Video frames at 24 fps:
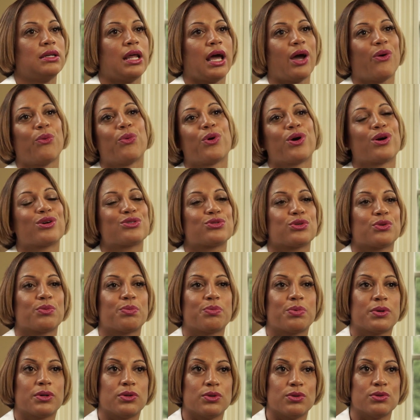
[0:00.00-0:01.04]
networks or
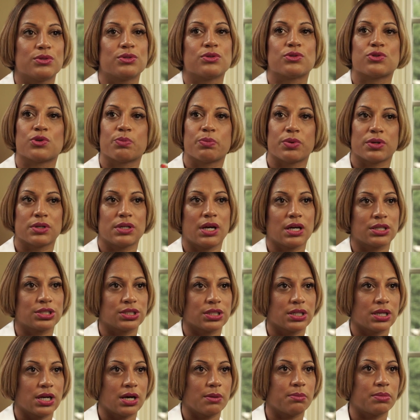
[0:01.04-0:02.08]
producers or
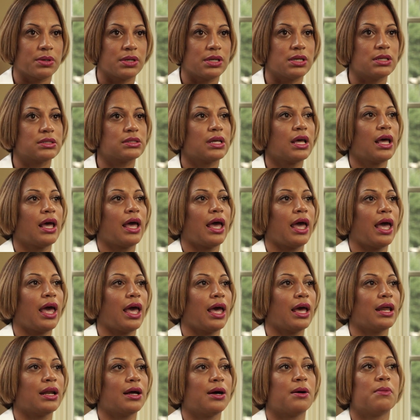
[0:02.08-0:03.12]
production companies.
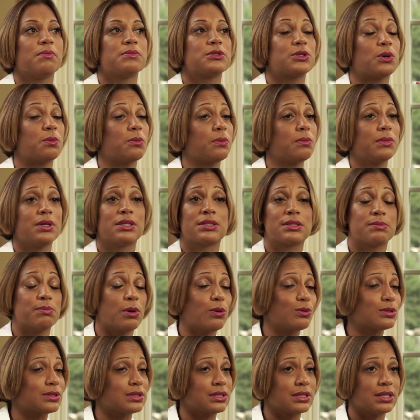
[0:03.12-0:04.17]
And so it's
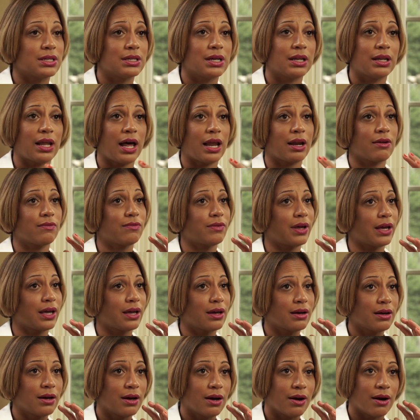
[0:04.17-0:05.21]
mostly a lot of
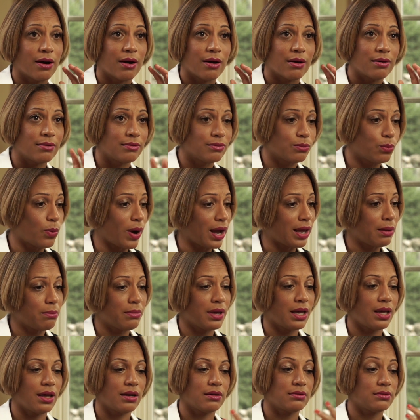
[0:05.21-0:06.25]
like
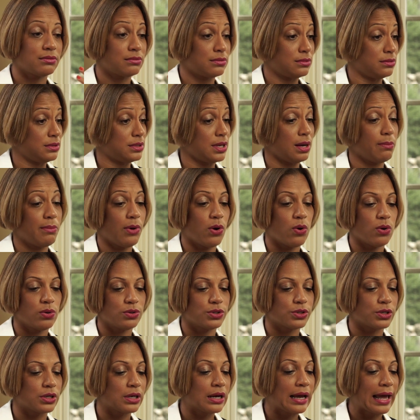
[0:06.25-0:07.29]
white men, some
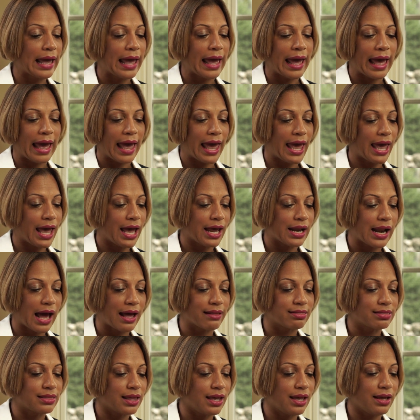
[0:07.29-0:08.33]
older, and
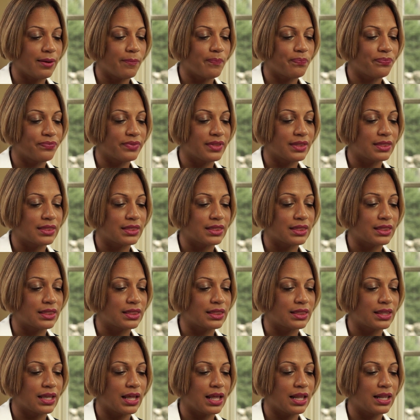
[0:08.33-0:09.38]
I think
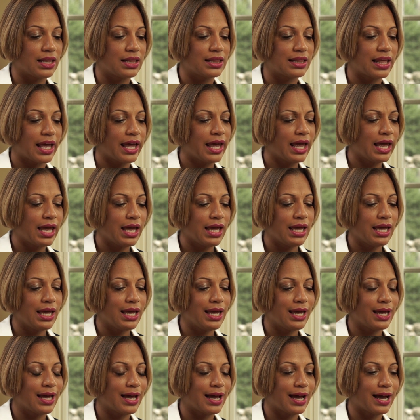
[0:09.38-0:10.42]

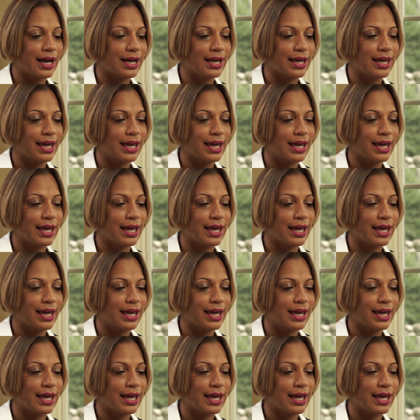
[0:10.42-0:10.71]
they're